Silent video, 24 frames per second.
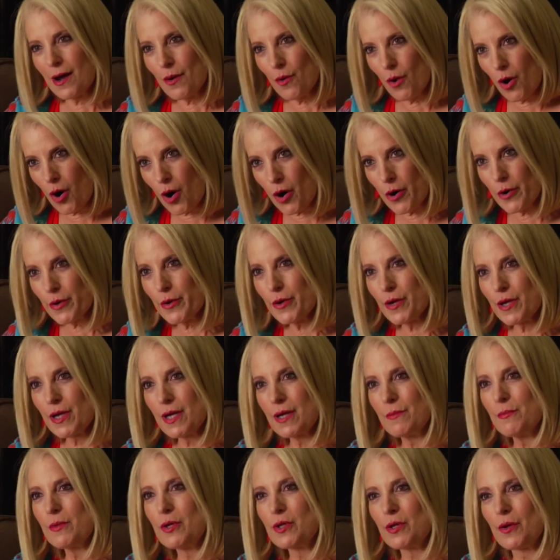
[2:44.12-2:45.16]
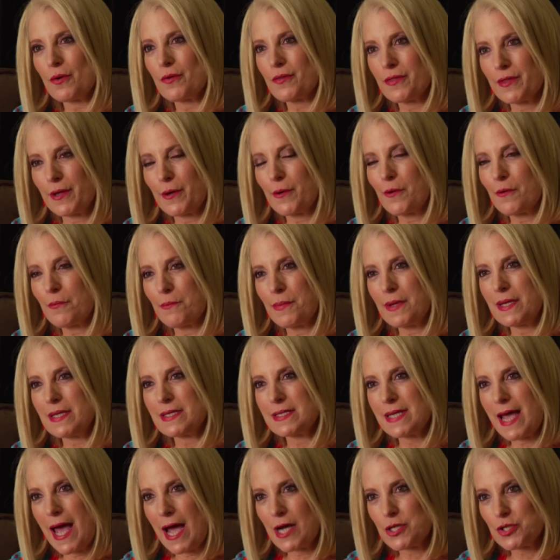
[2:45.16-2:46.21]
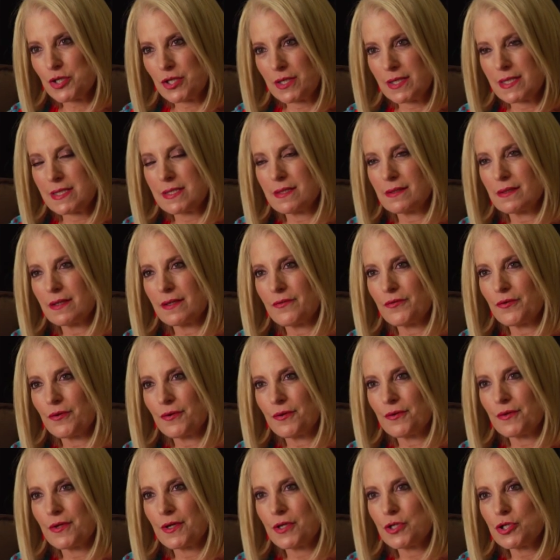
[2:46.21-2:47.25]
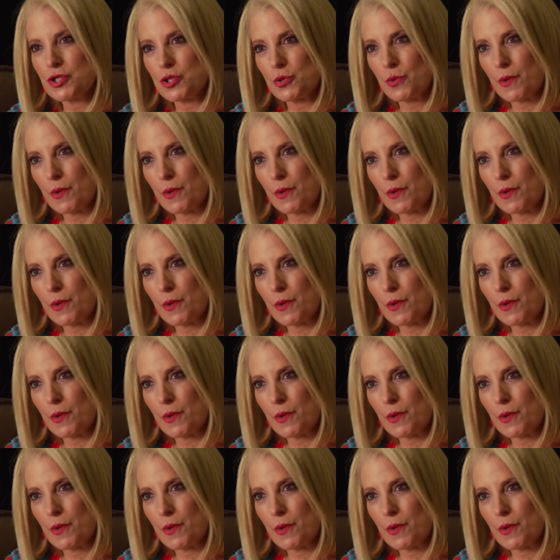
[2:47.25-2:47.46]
How are immunotherapies actually delivered